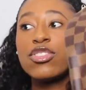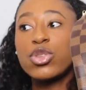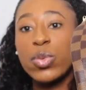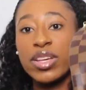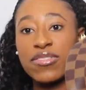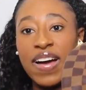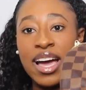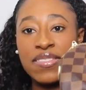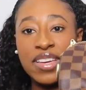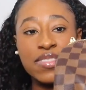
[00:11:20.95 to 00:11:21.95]

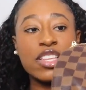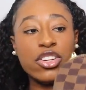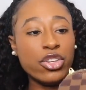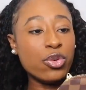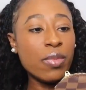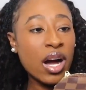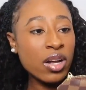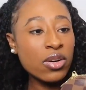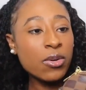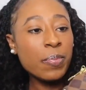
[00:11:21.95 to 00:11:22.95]
25 in the new
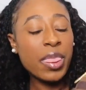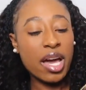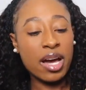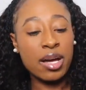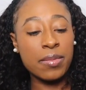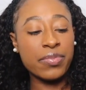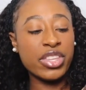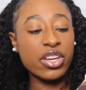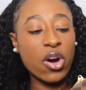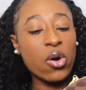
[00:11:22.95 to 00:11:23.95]
model. Um,
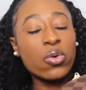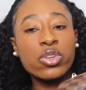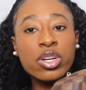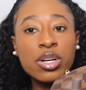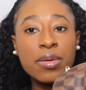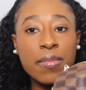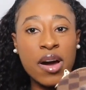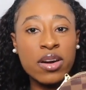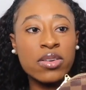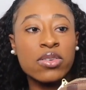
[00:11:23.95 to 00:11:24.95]
the older
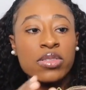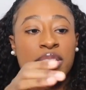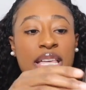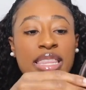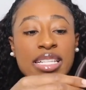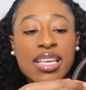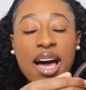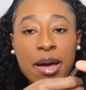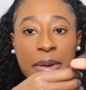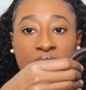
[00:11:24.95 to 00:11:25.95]
models, the
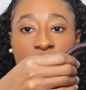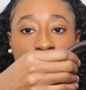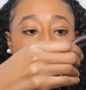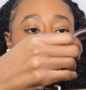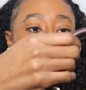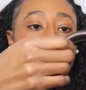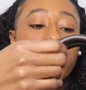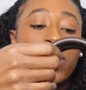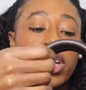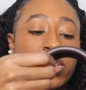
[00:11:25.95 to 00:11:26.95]
top handles,
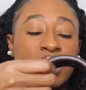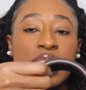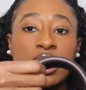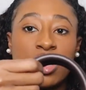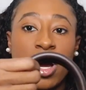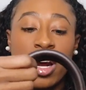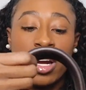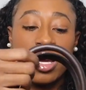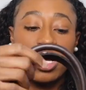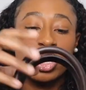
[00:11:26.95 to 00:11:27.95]
everywhere you see
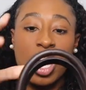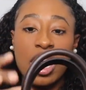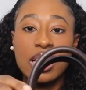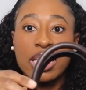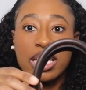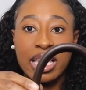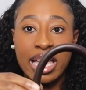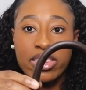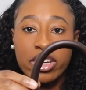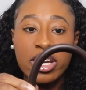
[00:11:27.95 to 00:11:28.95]
dark chocolate
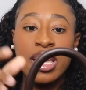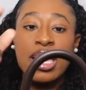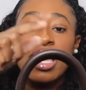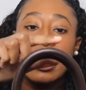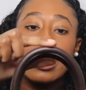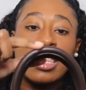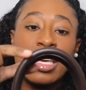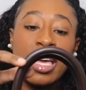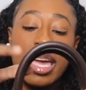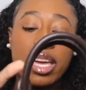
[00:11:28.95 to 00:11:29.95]
leather,
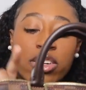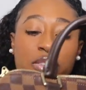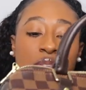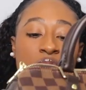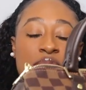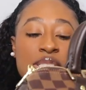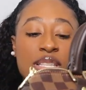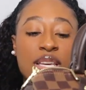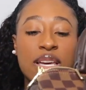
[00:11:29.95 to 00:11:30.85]
the handles